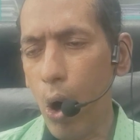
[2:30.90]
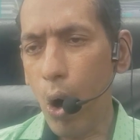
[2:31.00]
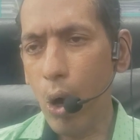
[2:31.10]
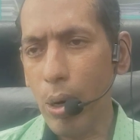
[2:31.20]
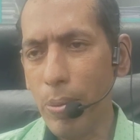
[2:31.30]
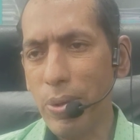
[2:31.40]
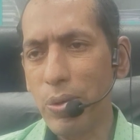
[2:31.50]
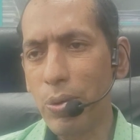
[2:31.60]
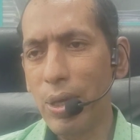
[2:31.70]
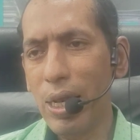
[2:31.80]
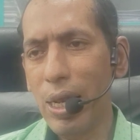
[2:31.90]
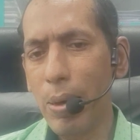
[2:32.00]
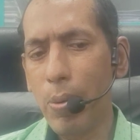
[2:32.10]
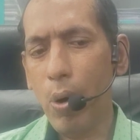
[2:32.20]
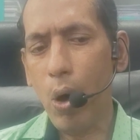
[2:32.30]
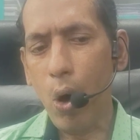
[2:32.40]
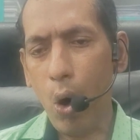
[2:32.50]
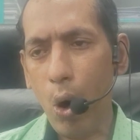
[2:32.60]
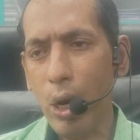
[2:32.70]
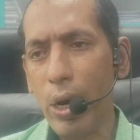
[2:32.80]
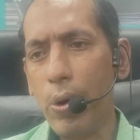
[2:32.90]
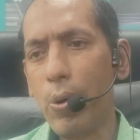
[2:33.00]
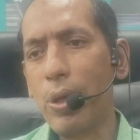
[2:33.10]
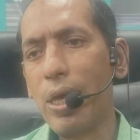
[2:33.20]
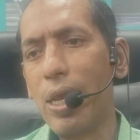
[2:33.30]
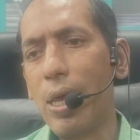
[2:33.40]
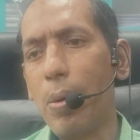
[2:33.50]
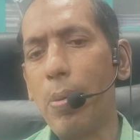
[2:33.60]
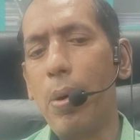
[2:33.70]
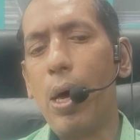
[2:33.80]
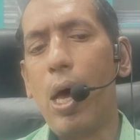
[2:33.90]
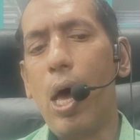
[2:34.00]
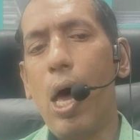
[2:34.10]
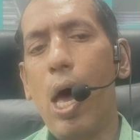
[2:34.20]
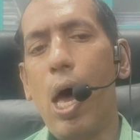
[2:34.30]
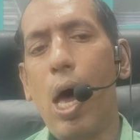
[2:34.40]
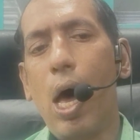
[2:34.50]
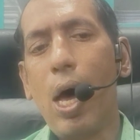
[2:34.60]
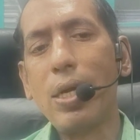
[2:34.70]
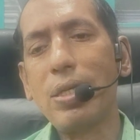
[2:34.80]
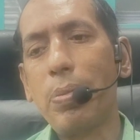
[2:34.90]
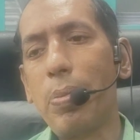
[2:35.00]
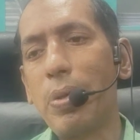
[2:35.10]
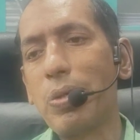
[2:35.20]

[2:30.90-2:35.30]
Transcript: all mesothelium, all endothelium are simple